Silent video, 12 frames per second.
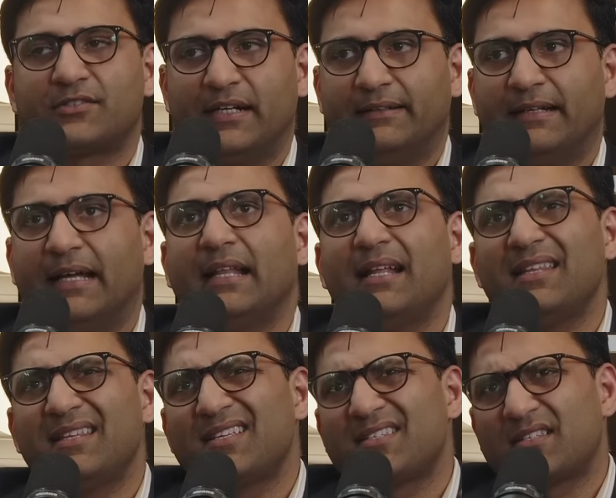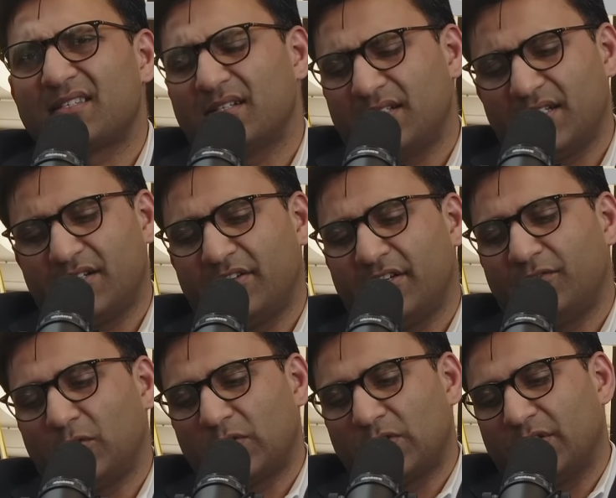right. And I think there's a certain degree of
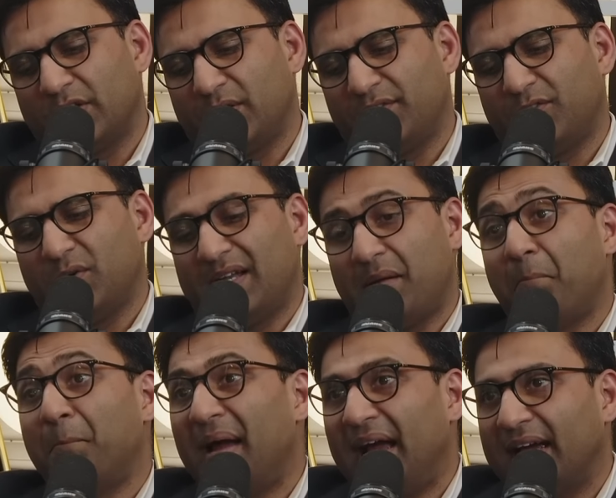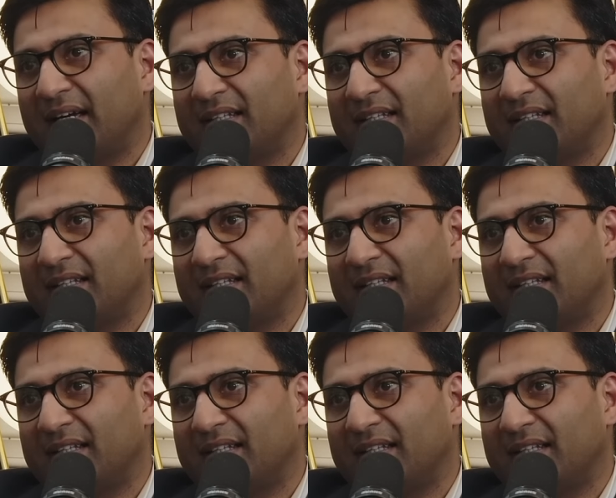also, if you had a bank.